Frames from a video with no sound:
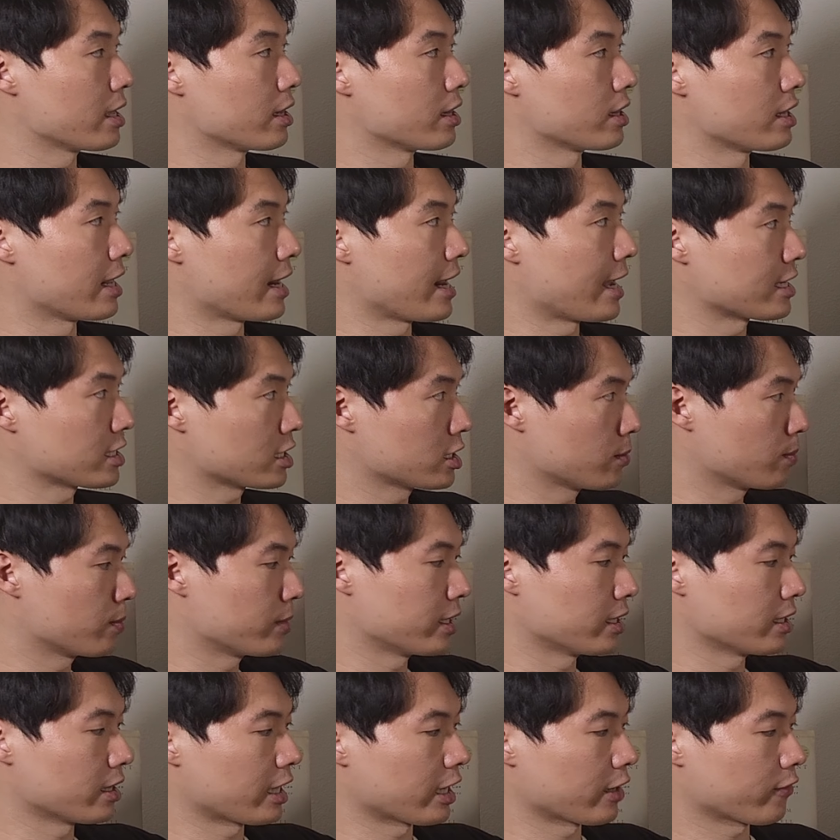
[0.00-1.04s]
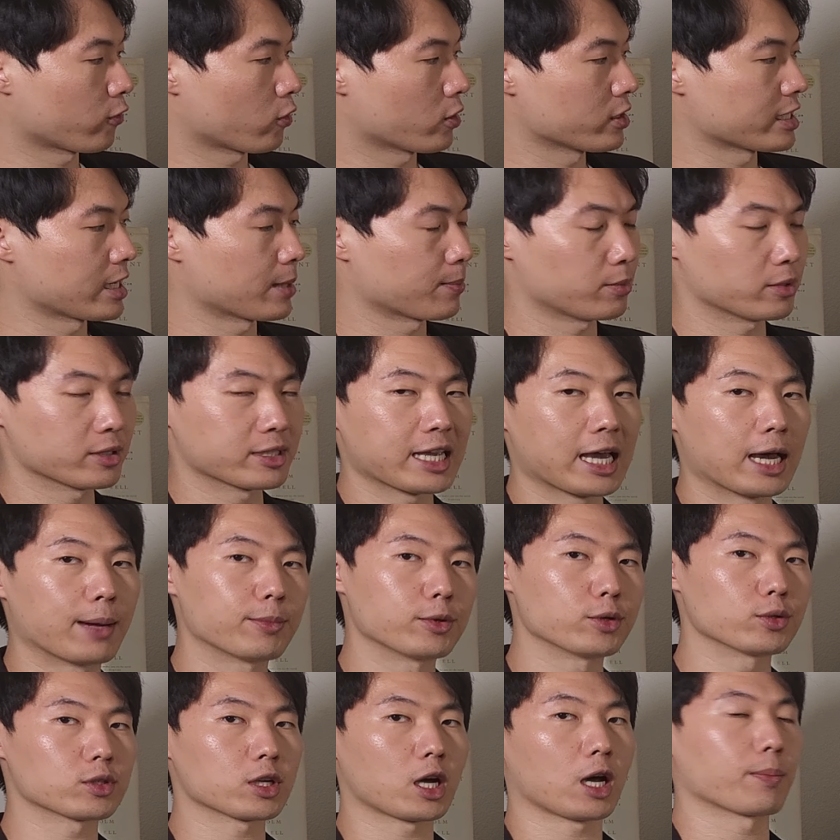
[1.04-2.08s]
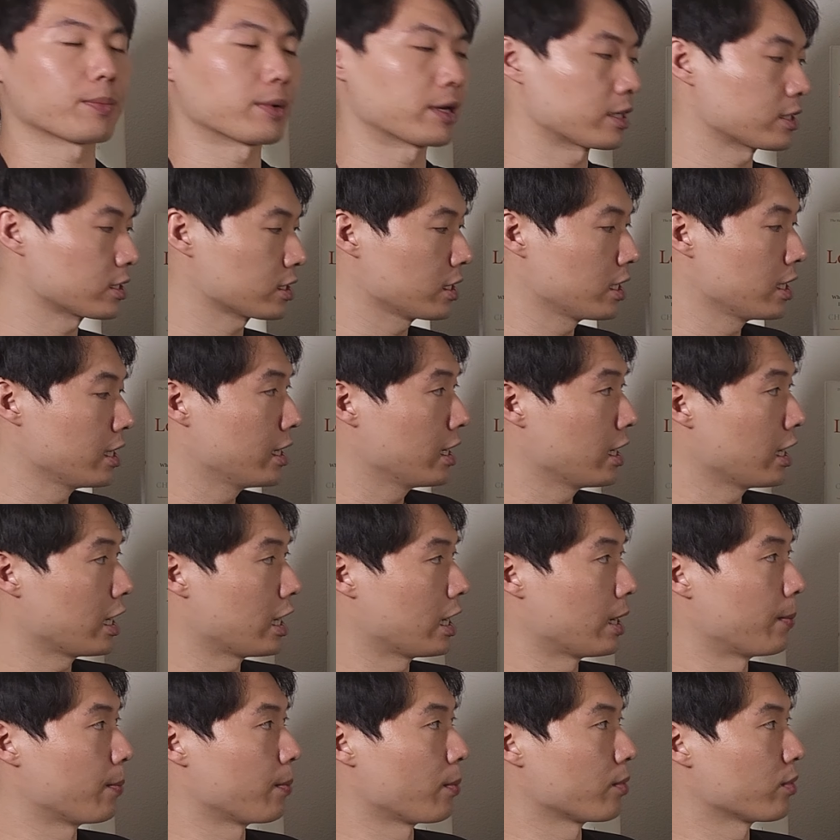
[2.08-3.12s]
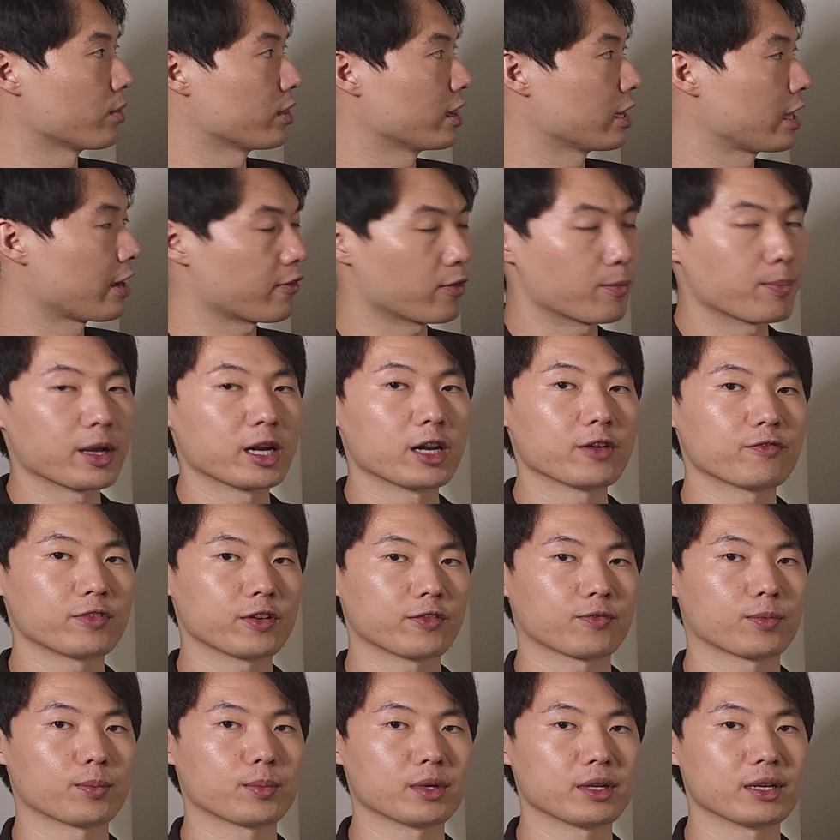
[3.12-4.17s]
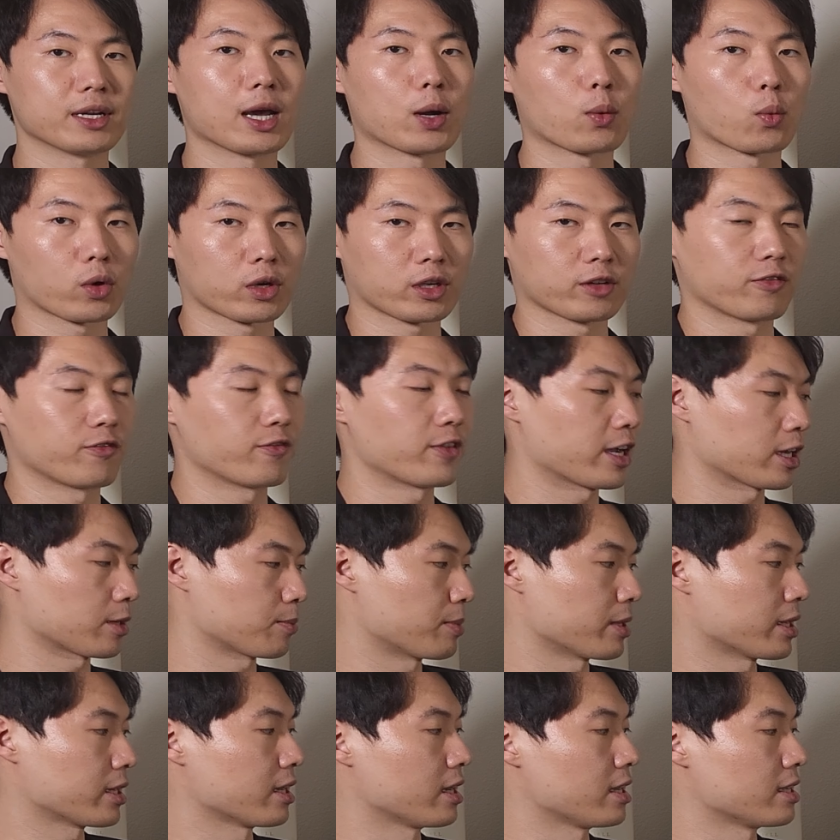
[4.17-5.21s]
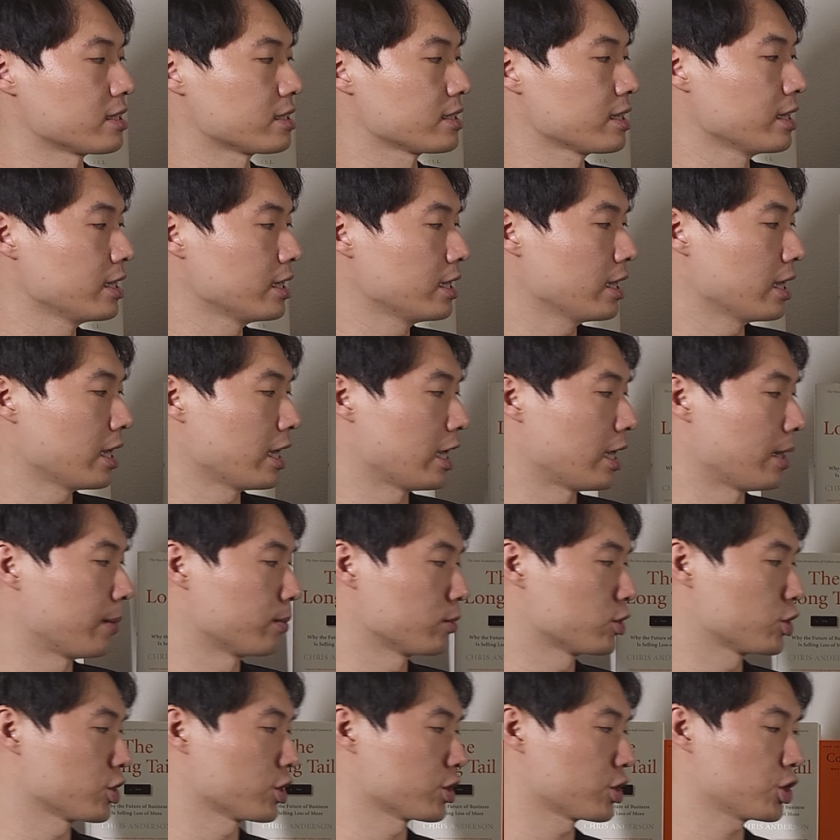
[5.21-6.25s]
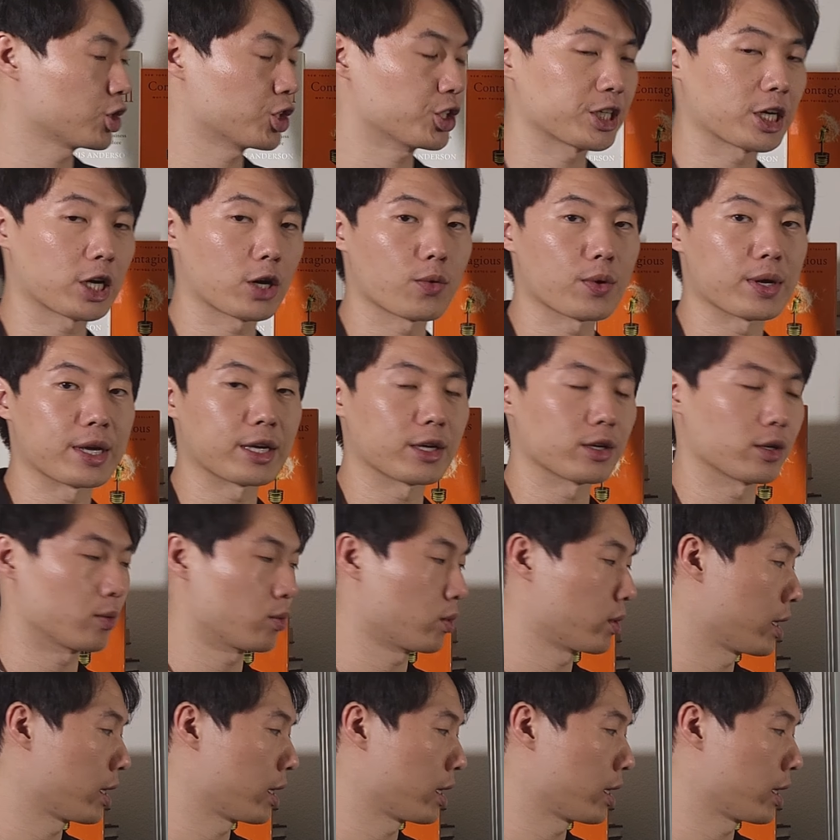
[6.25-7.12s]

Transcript: It has to be like, for example, taboo topics never benefit from the network effect because just sharing